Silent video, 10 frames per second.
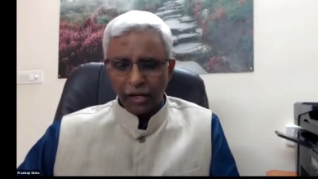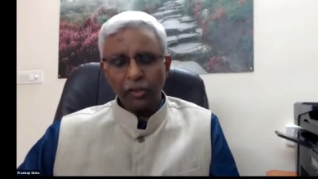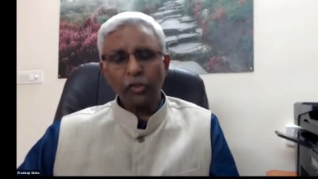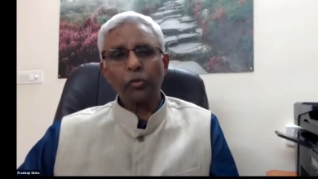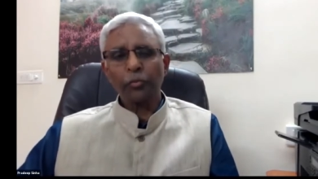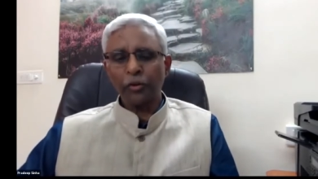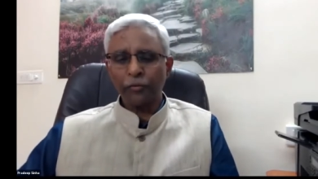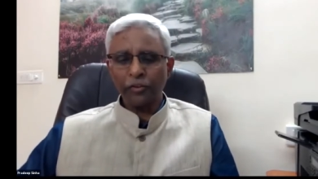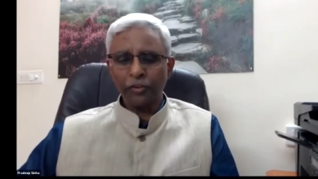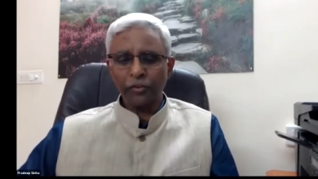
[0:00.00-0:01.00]
Thank you,
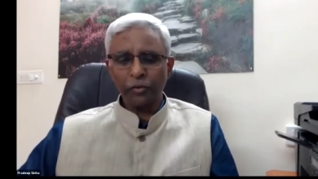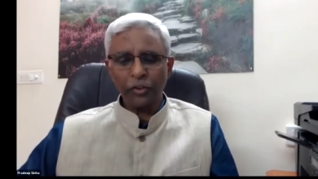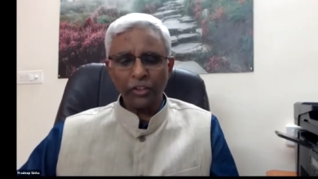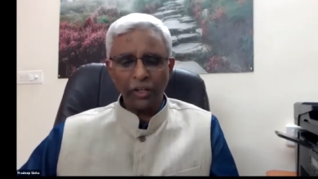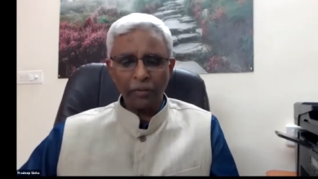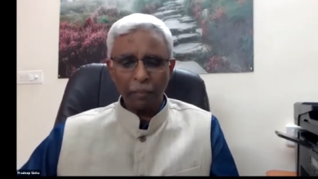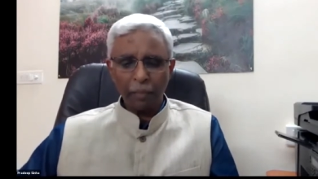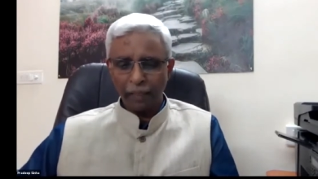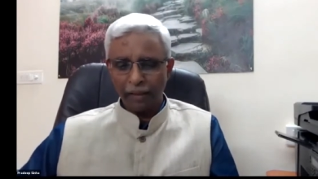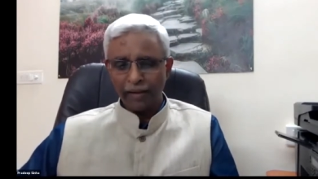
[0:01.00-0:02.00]
Professor Sonia.
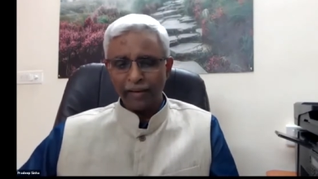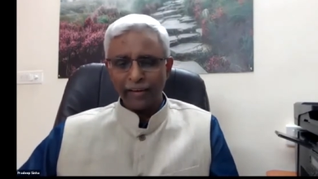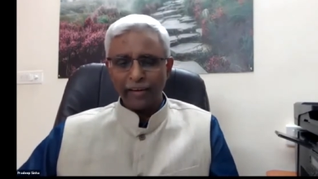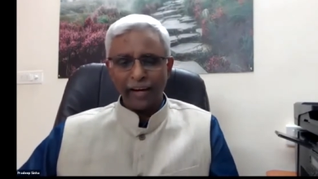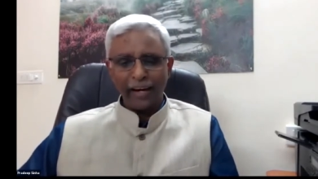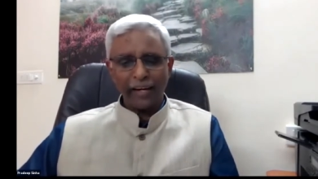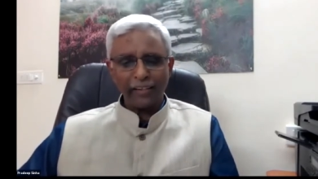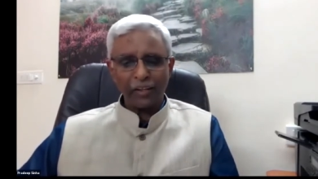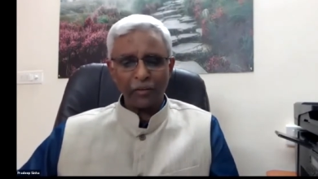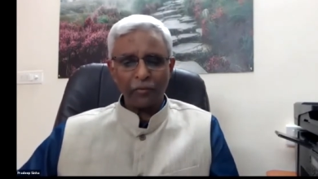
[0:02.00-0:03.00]

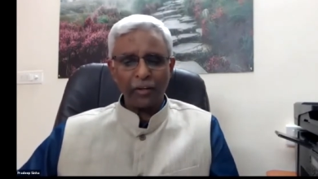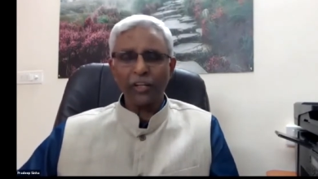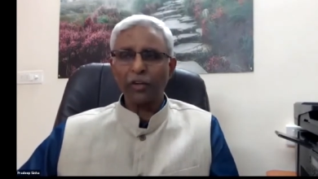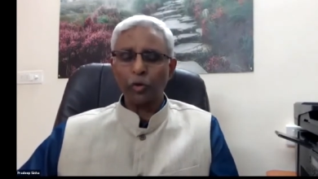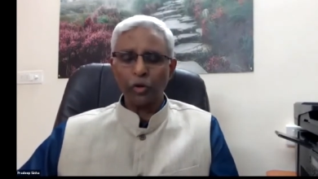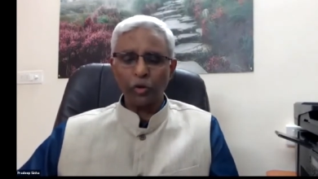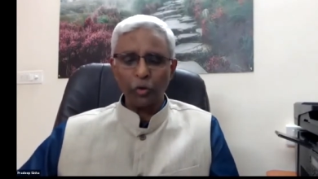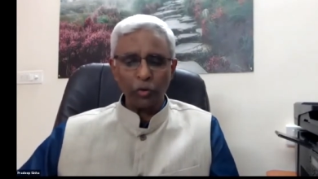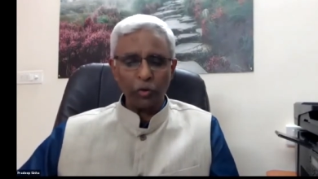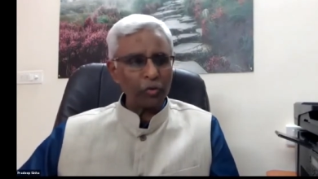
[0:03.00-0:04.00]
And a very good
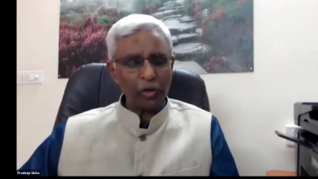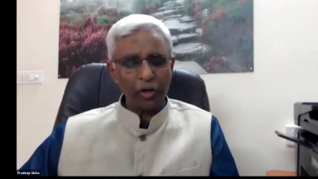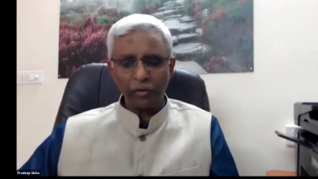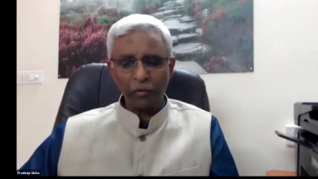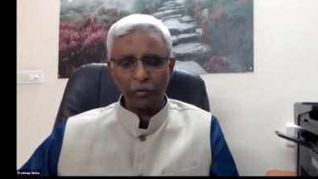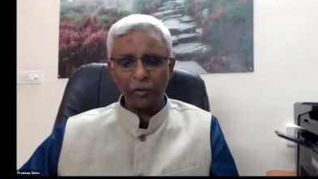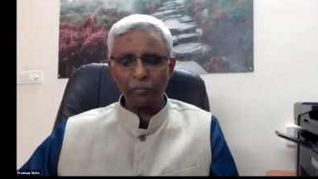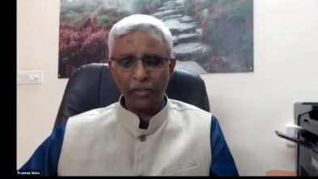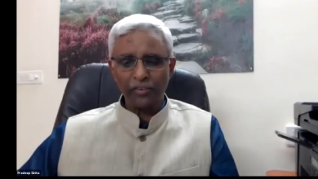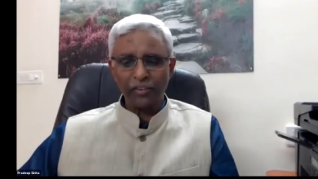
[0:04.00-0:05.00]
noon to
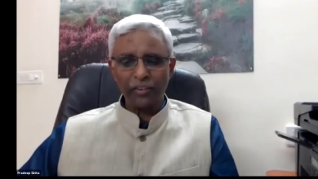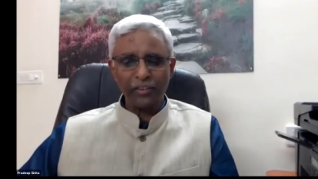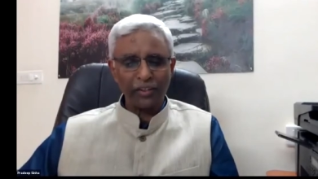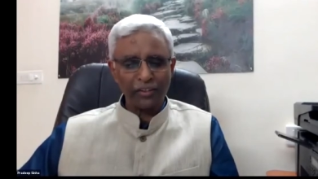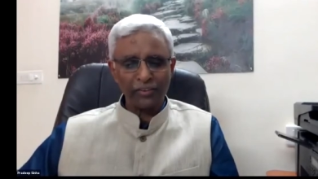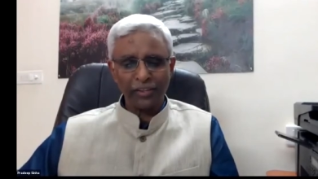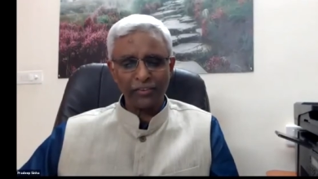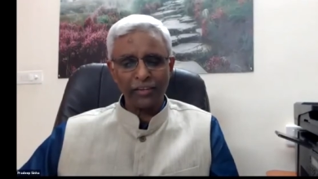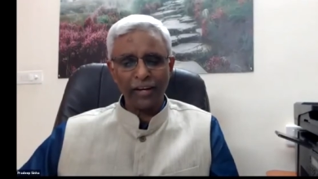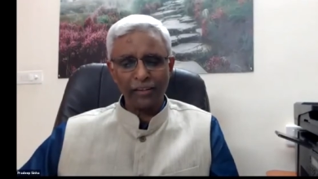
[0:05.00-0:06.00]
everyone present here. It's
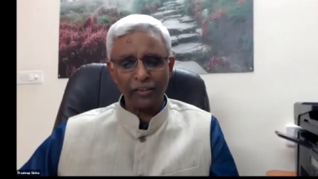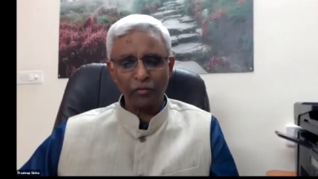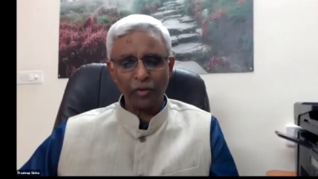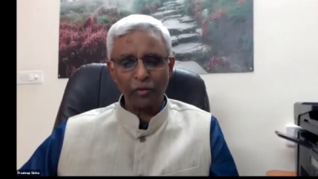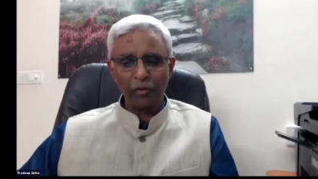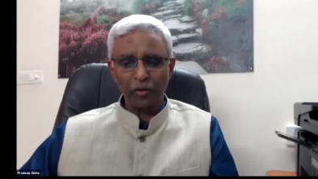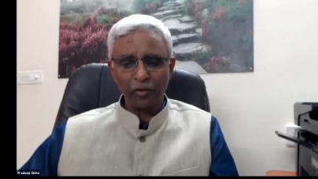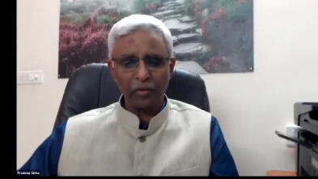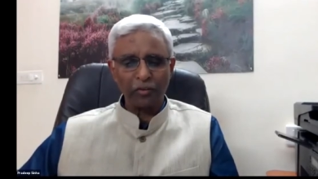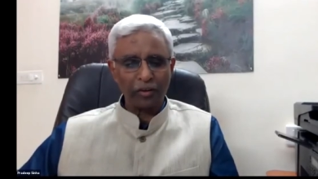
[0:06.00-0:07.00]
exactly 12
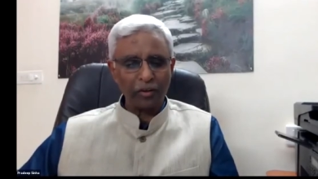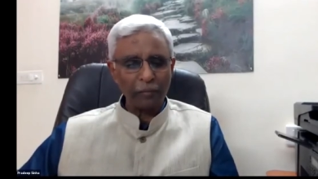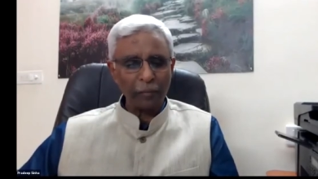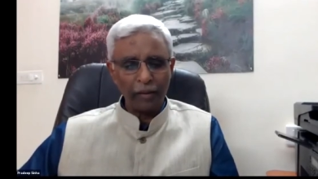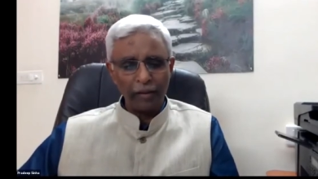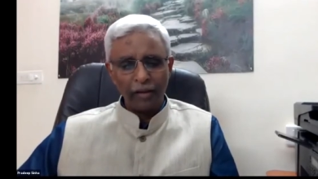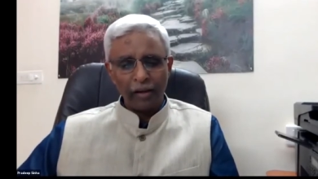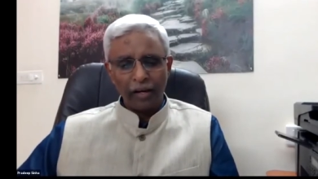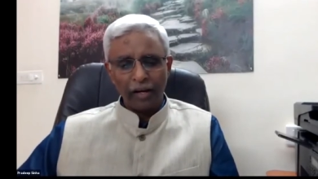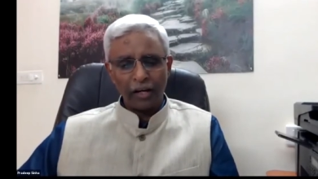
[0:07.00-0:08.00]
o'clock now.
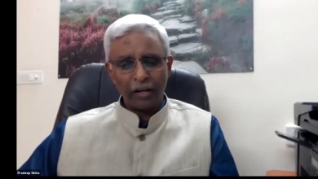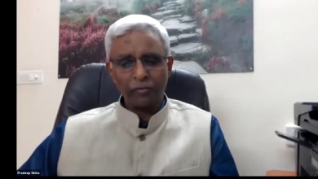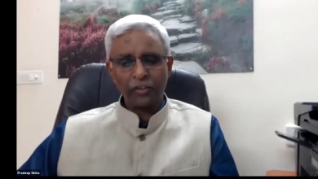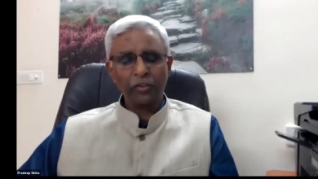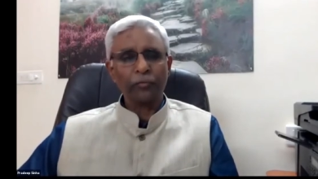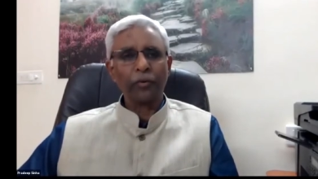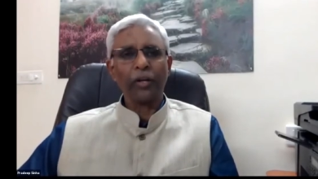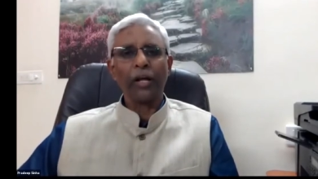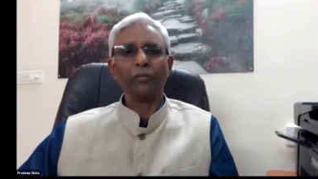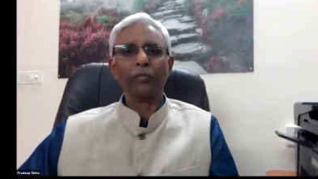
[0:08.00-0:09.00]
Uh, first of
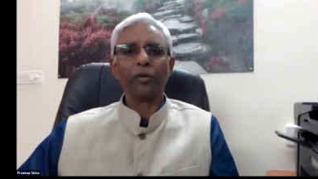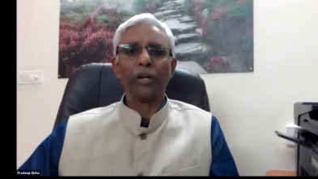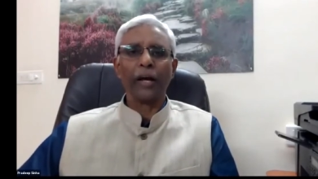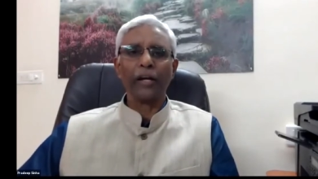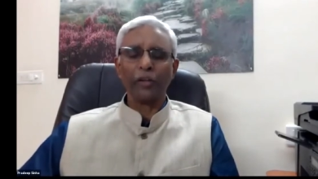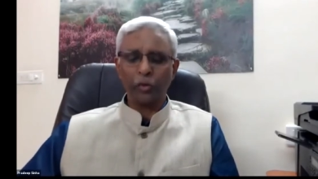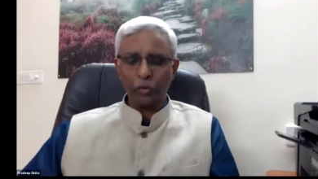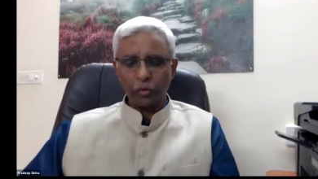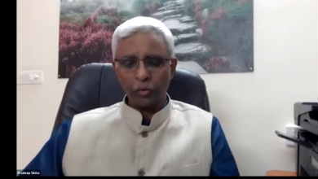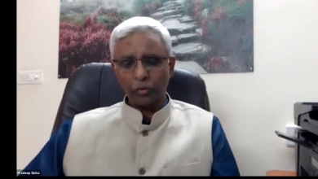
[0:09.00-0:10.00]
all, I would like
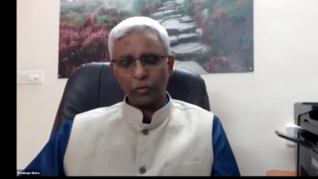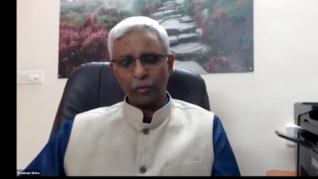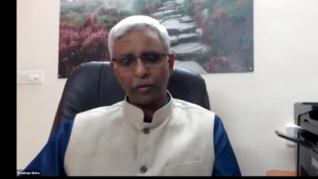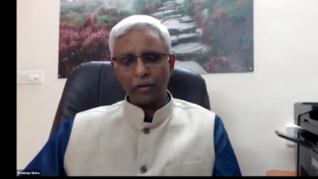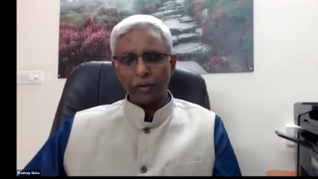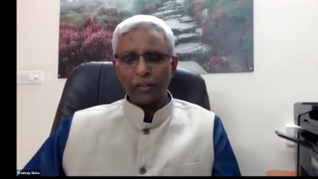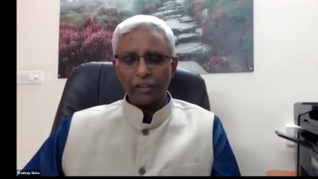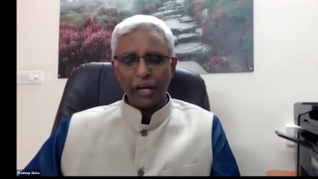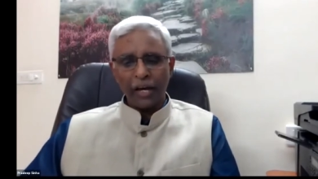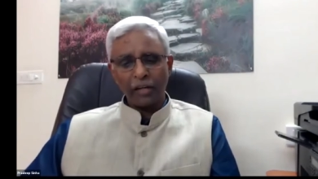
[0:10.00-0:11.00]
to
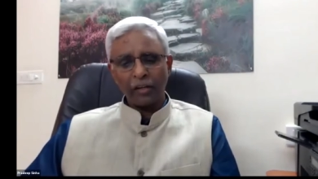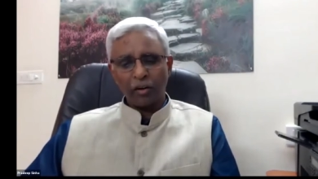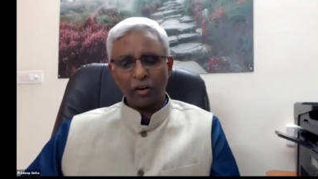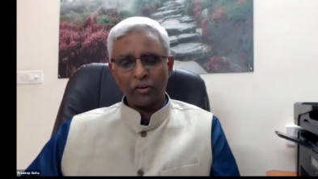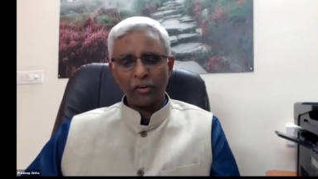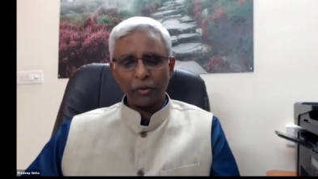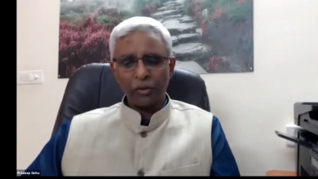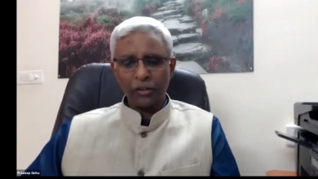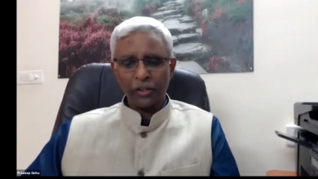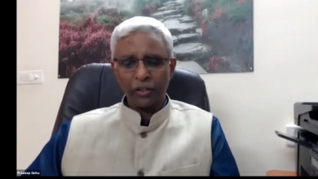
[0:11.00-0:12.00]
thank
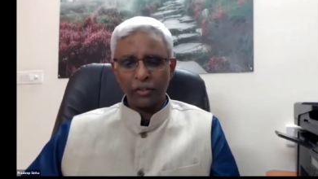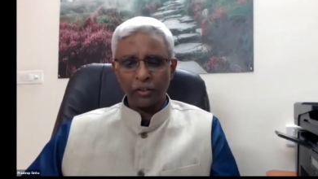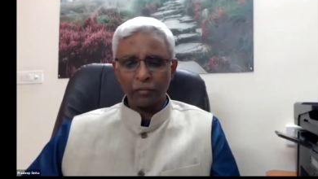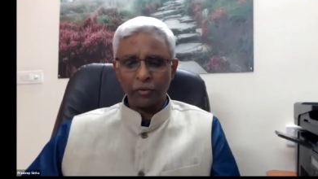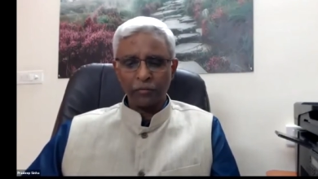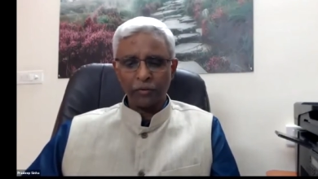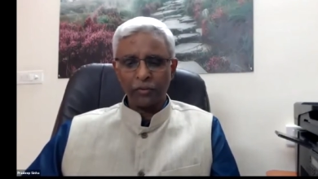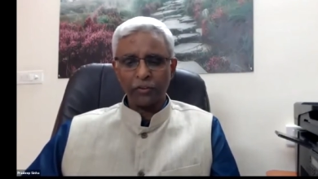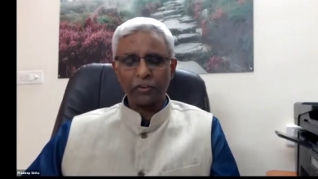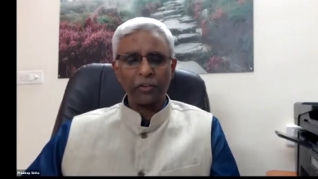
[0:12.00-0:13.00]
Honorable Director
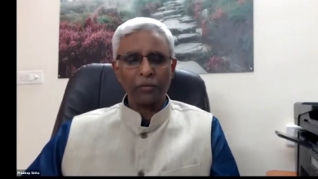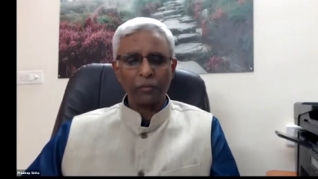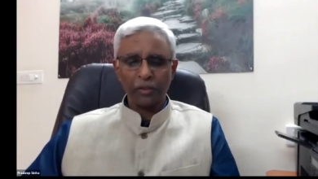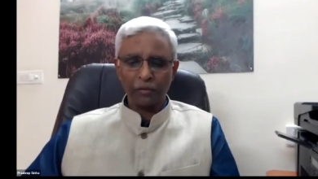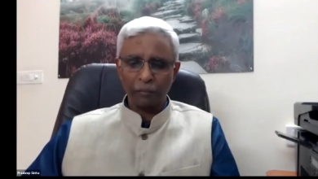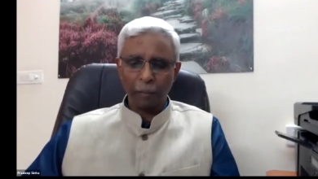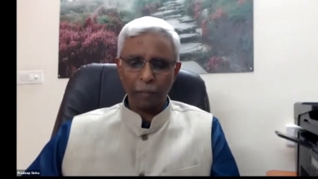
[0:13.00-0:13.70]
Professor Dhiman